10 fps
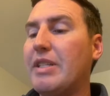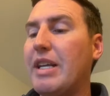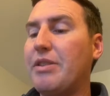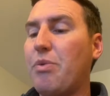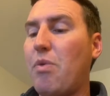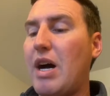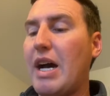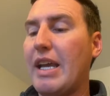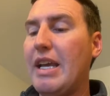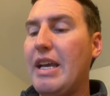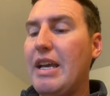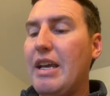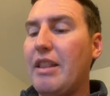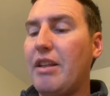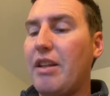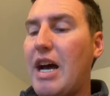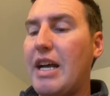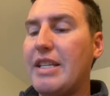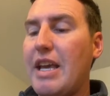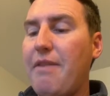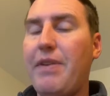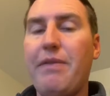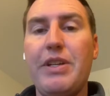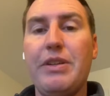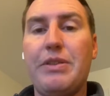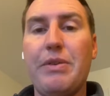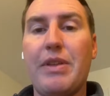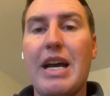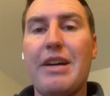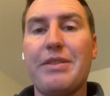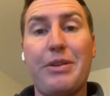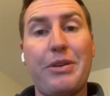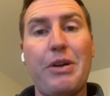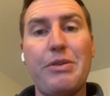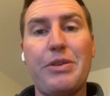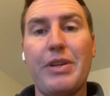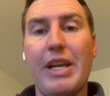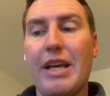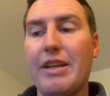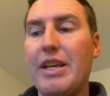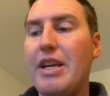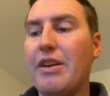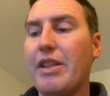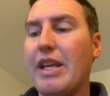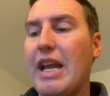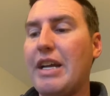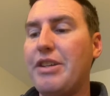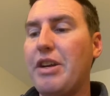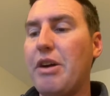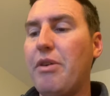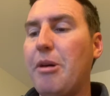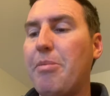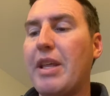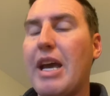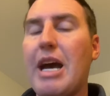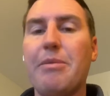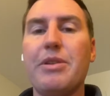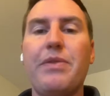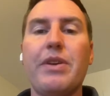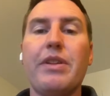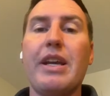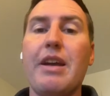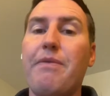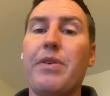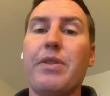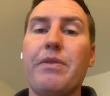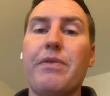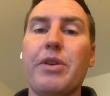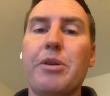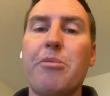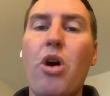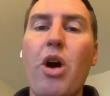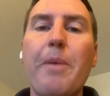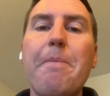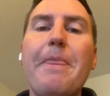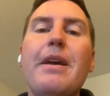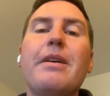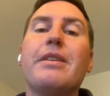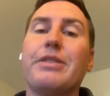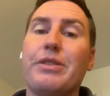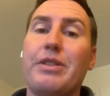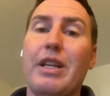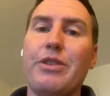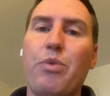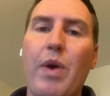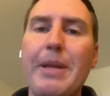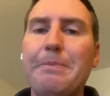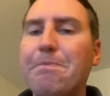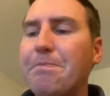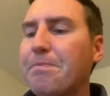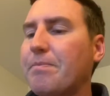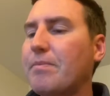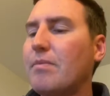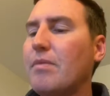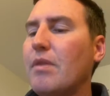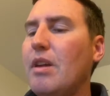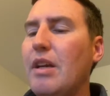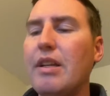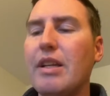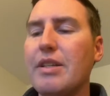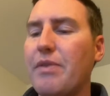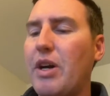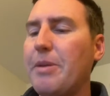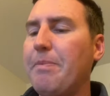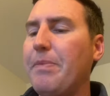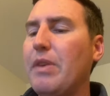That's why the lines 850 to 1,000 are closer together here, and then as you go up in the atmosphere, they get further and further apart because there's less weight and less volume.